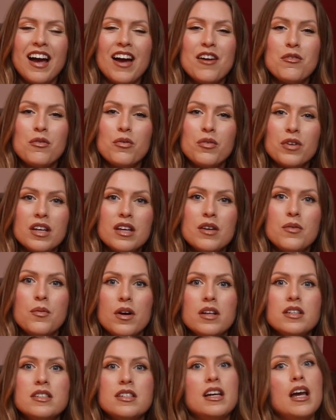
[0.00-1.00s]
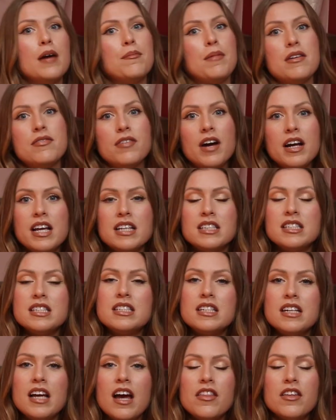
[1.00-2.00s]
I really want to get my finances
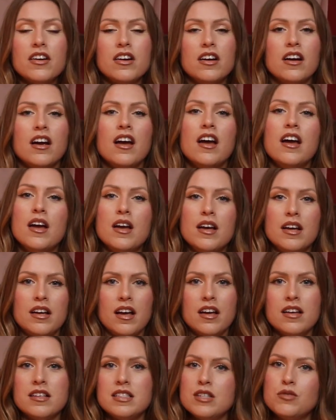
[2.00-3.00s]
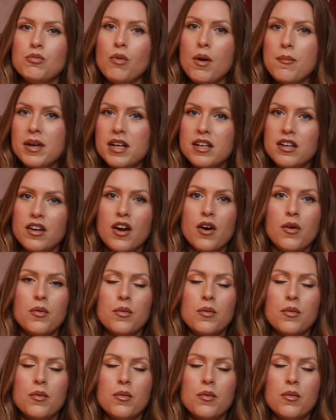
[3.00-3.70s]
together, because as women,